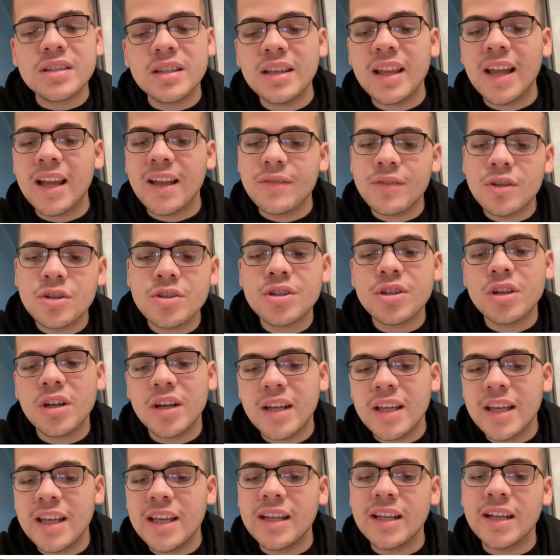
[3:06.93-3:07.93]
like, if they're just kind
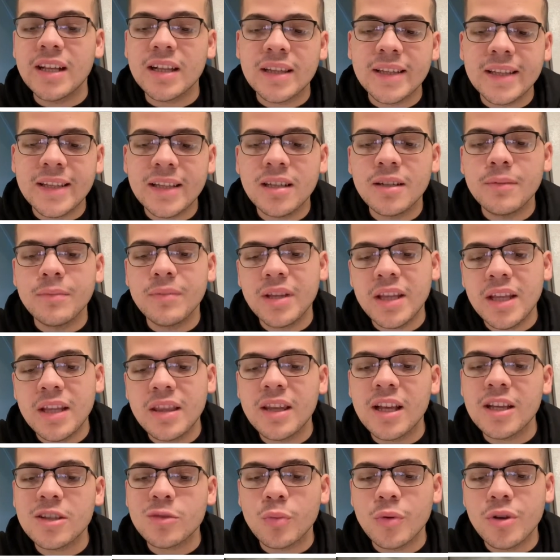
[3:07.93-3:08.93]
of getting a cleanup, then
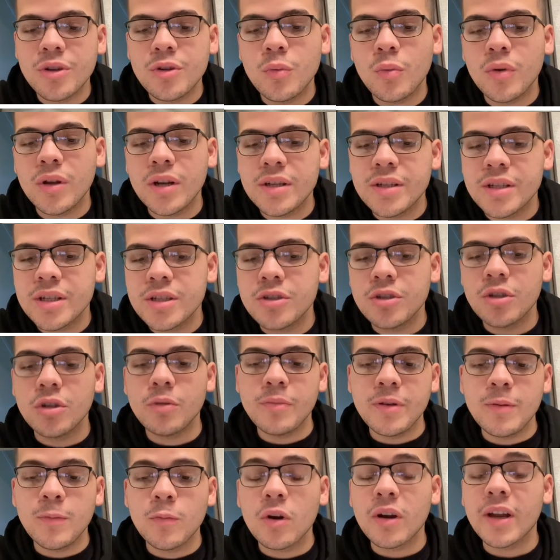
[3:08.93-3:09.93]
that's where you want to just
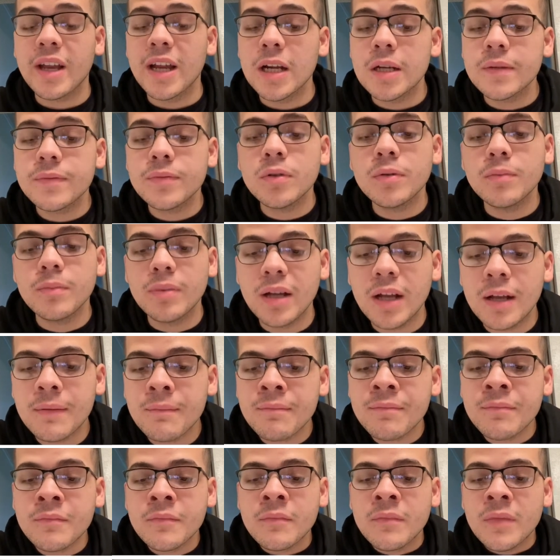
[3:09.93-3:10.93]
be more careful. But
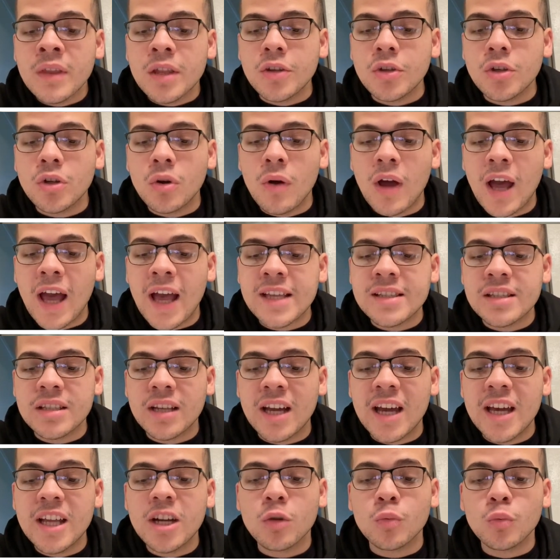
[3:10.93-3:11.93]
as a
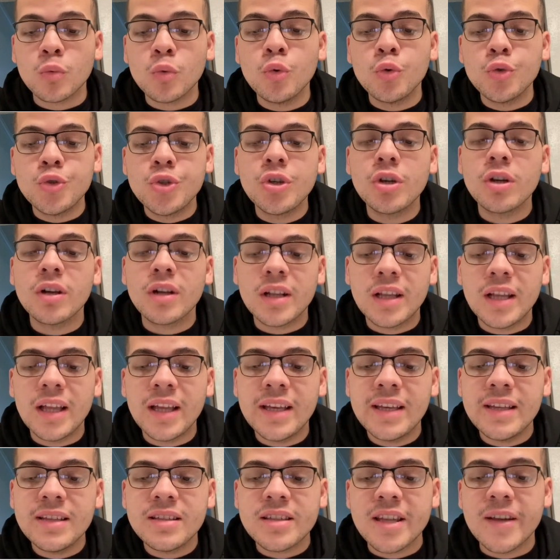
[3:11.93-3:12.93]
kind of rule to your
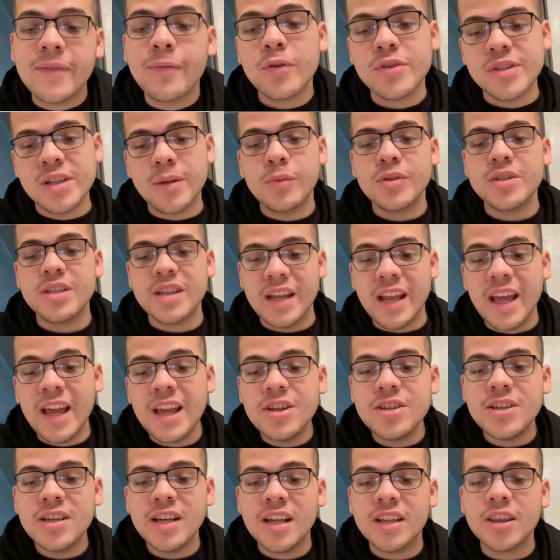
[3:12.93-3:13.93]
clients, like, for example, today
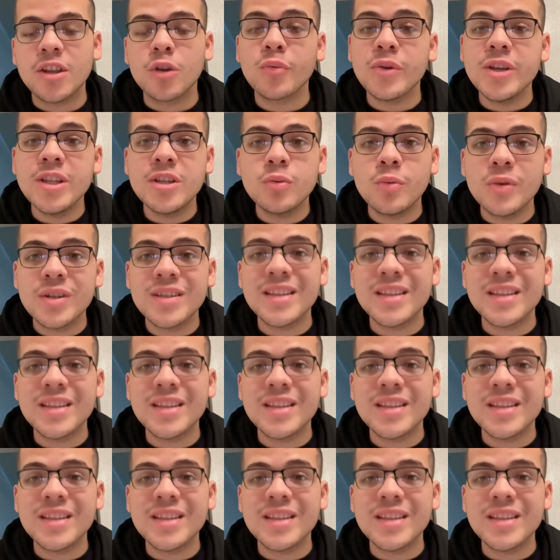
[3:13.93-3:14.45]
she got the retwist